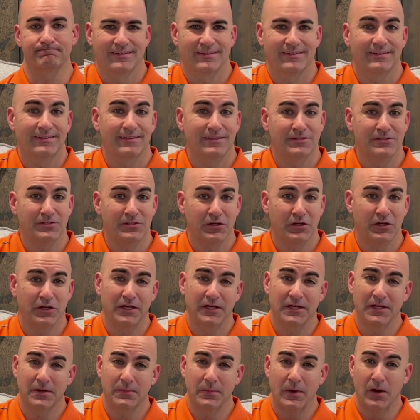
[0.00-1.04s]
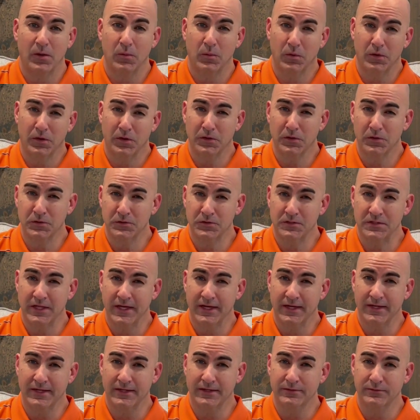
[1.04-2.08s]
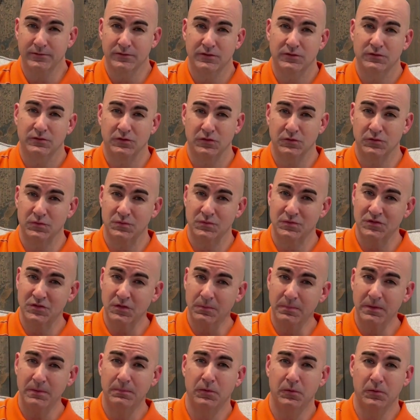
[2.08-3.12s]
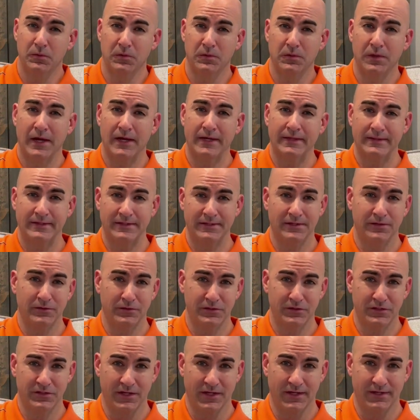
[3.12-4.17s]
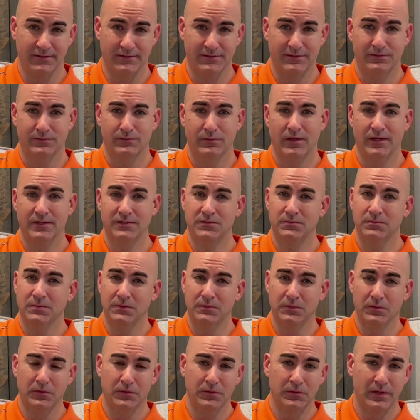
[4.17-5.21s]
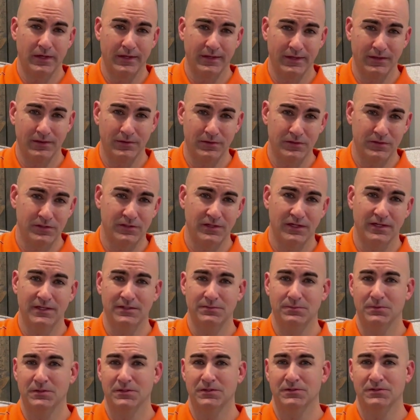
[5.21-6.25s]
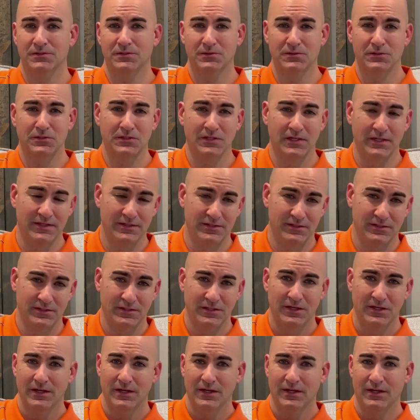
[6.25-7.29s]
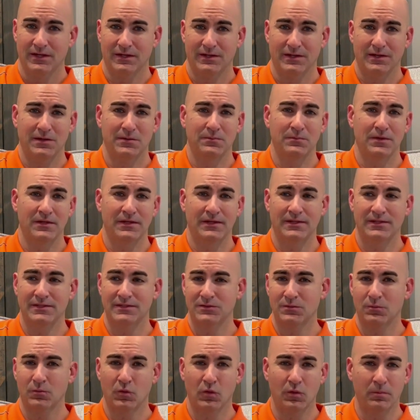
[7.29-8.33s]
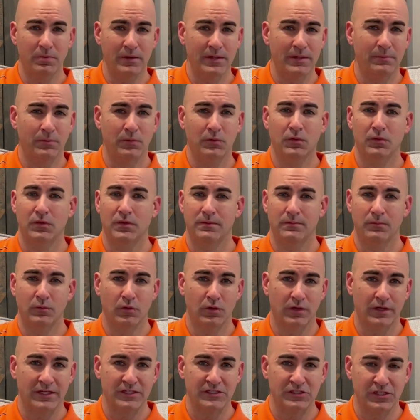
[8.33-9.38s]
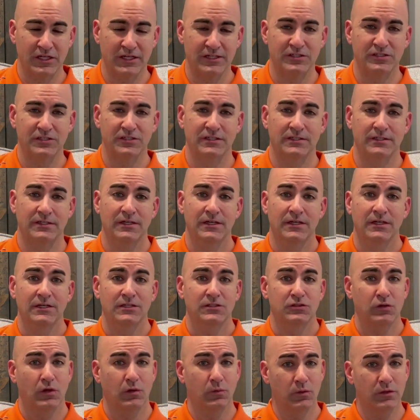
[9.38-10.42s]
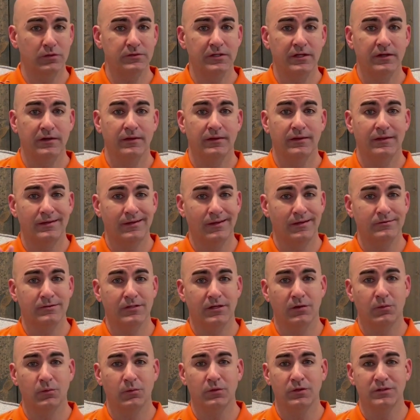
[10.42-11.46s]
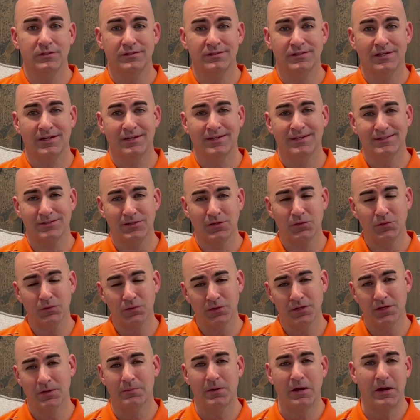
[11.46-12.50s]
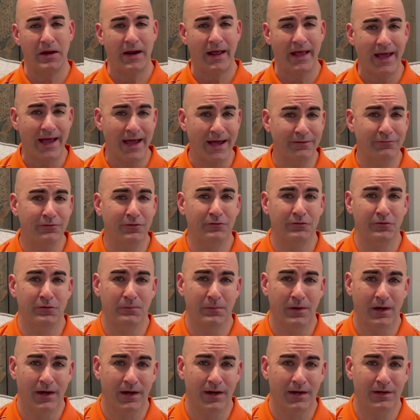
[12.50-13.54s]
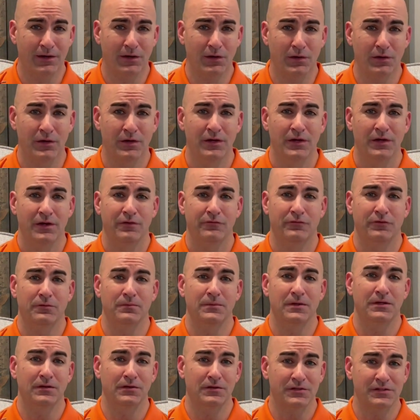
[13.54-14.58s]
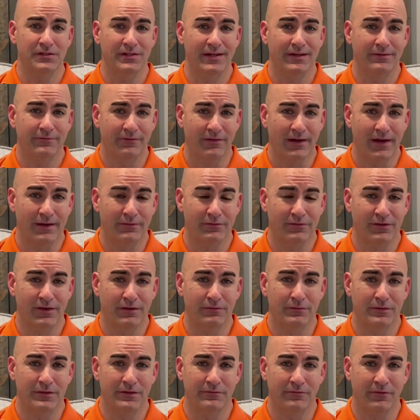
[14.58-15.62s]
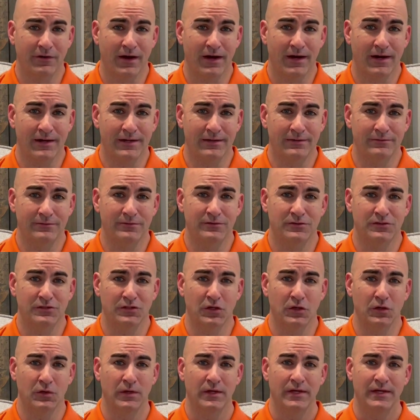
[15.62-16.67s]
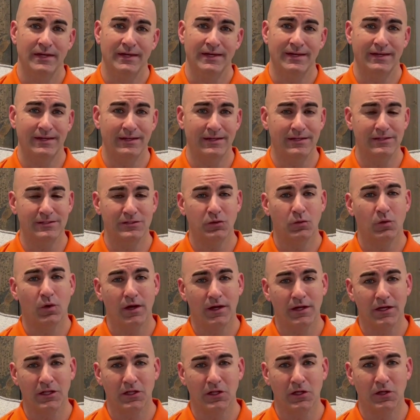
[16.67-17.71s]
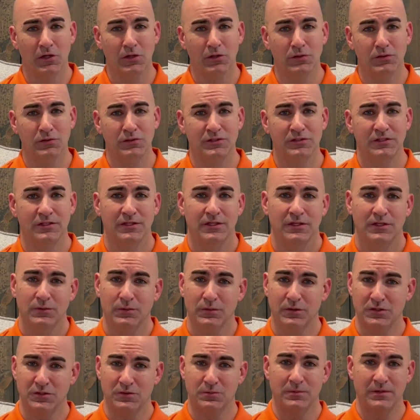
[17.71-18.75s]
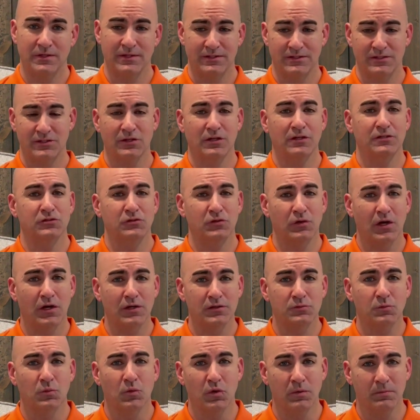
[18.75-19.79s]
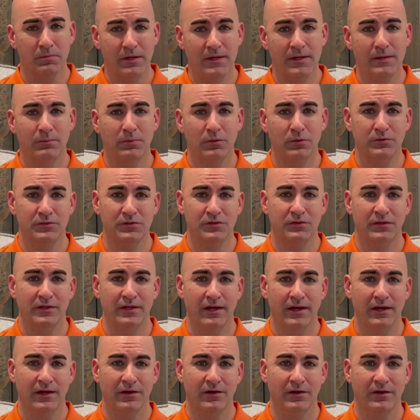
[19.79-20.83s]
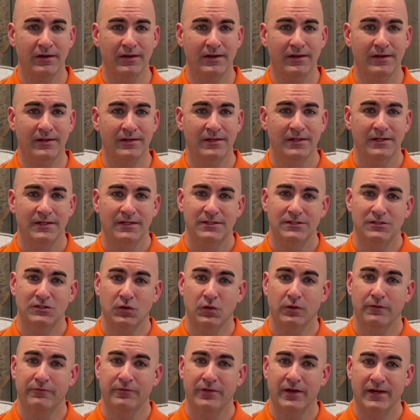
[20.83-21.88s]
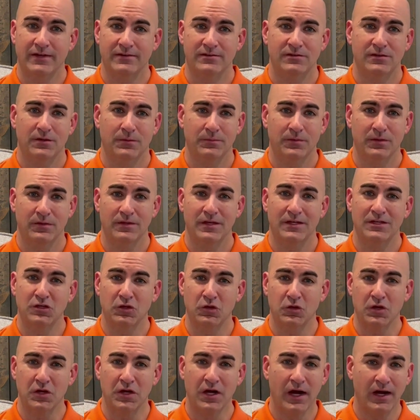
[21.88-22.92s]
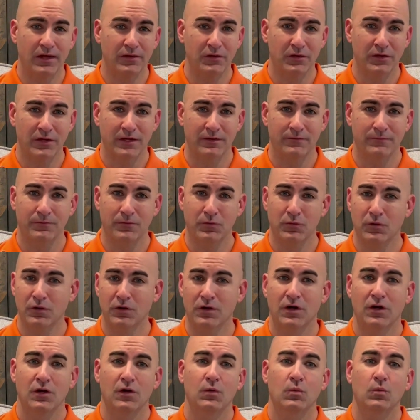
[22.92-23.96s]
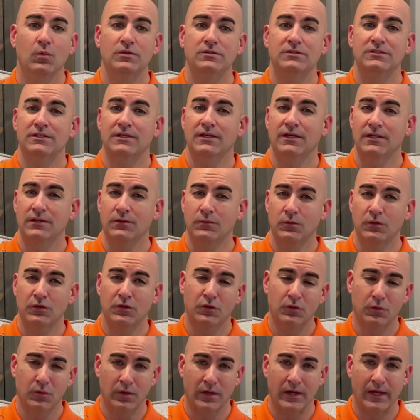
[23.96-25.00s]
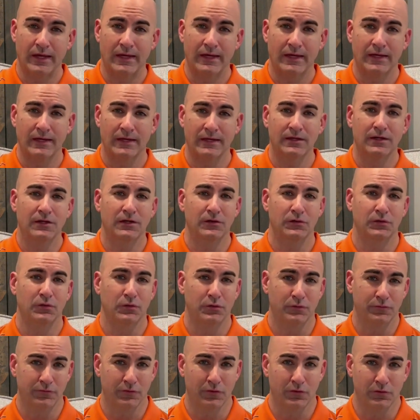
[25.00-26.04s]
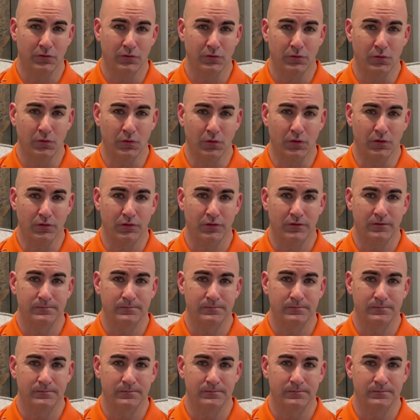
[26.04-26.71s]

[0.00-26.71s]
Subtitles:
Let's talk again about one of those negatives. So some people don't like the interstates, right? Some people don't like interstates because interstates, it means more people and more congestion. So I will tell you that downtown Woodstock is only about half of a mile from Interstate 575. So it is quite close, which means, it draws more people to the area. So if that's something that you're not looking for, once again, you'll want to head a little further north.